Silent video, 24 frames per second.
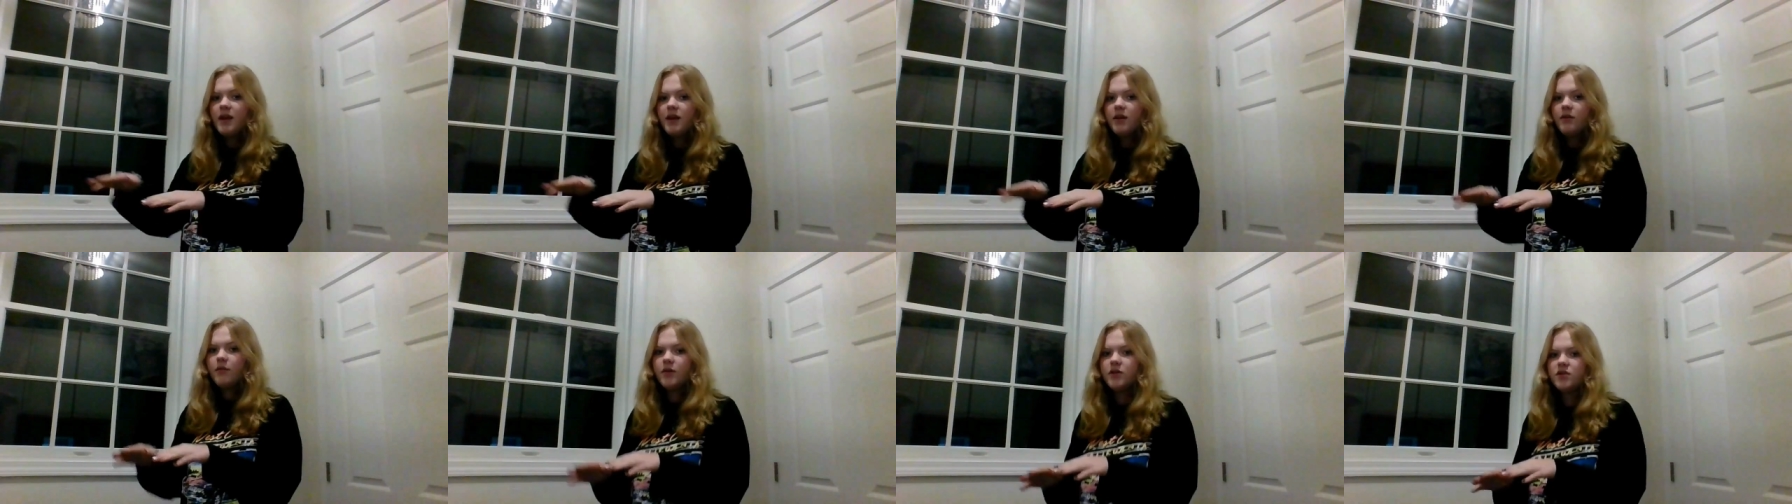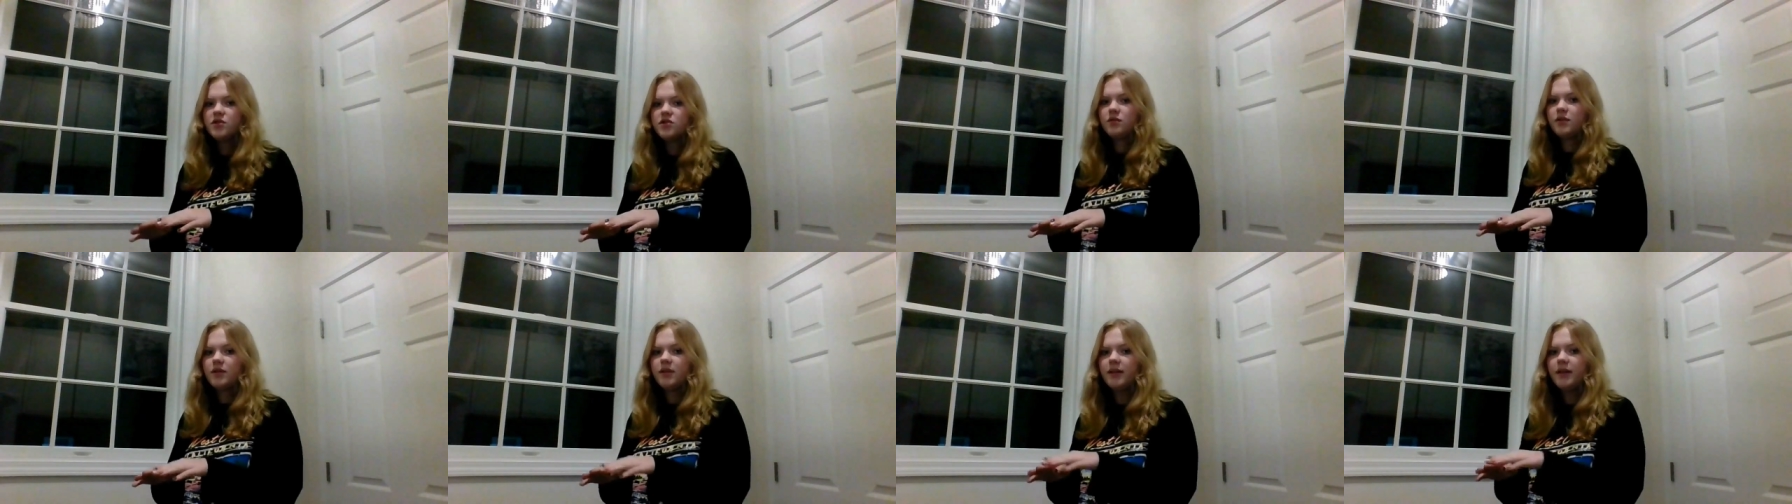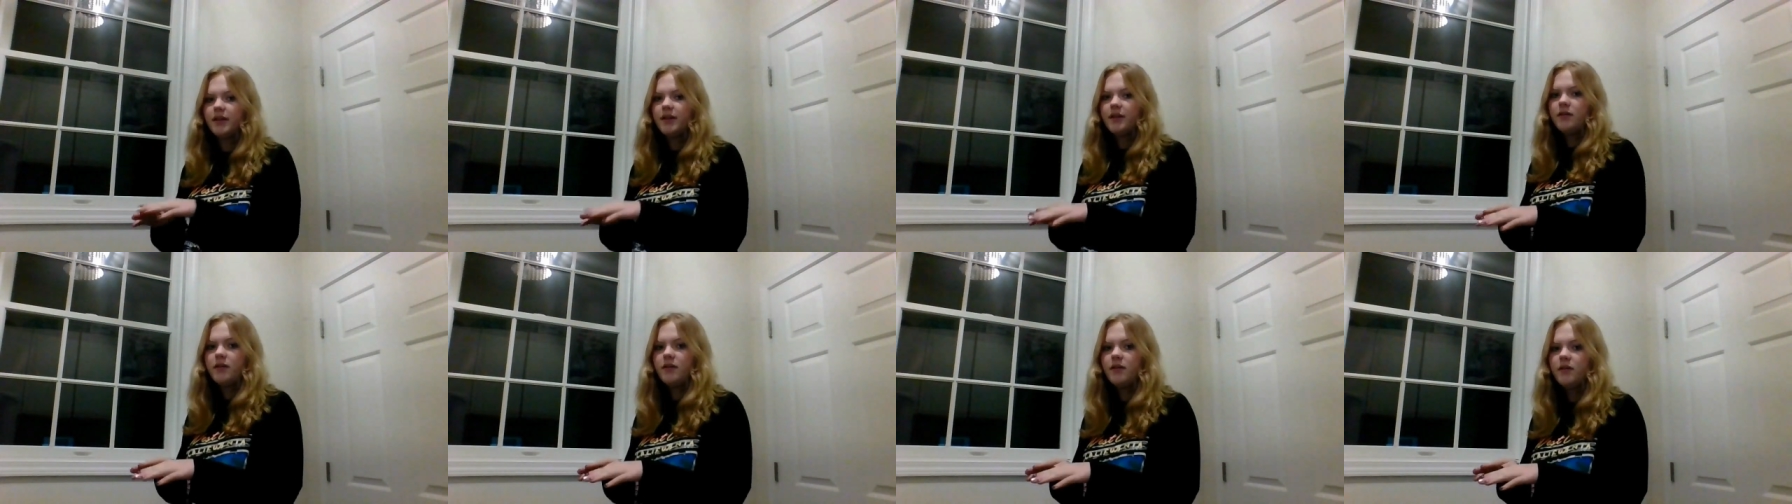You want to do it
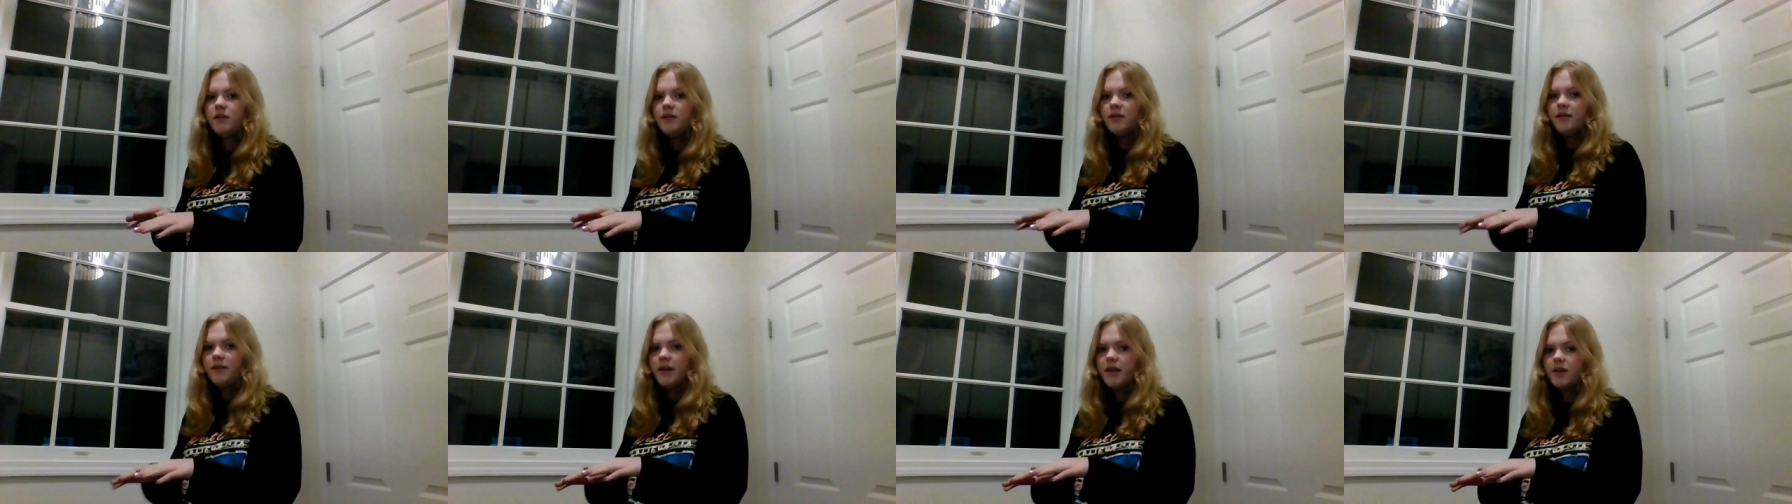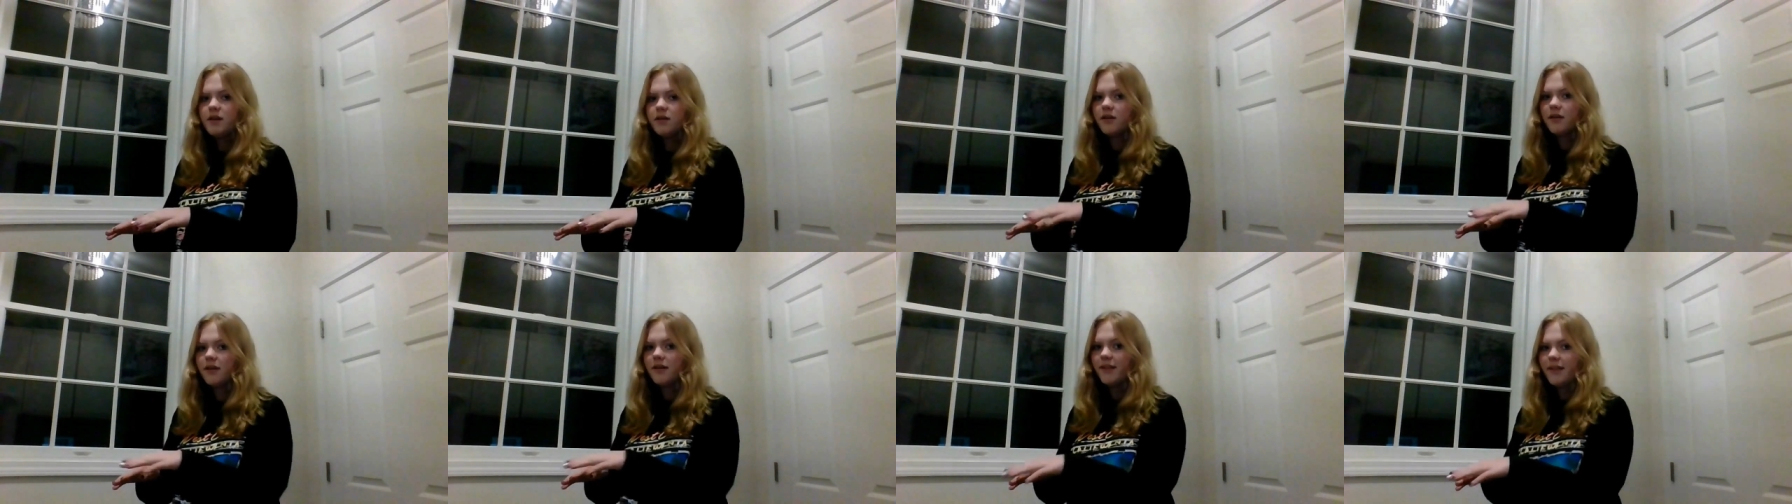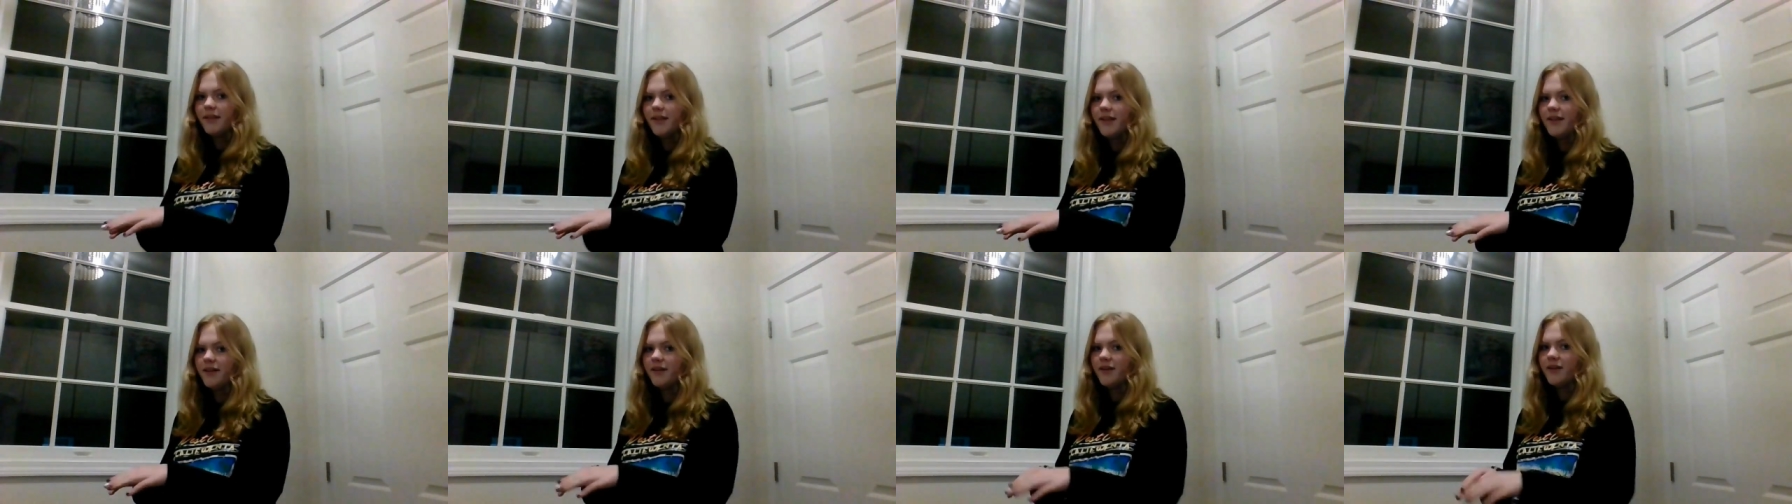little, little,
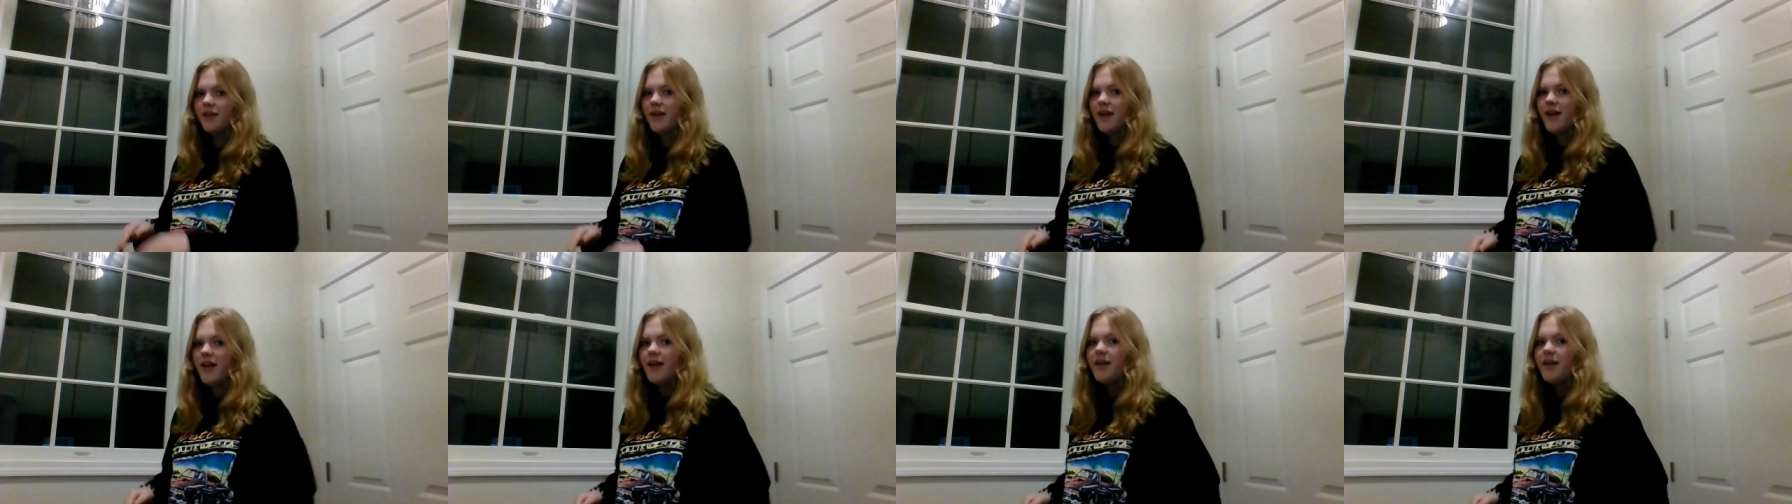little.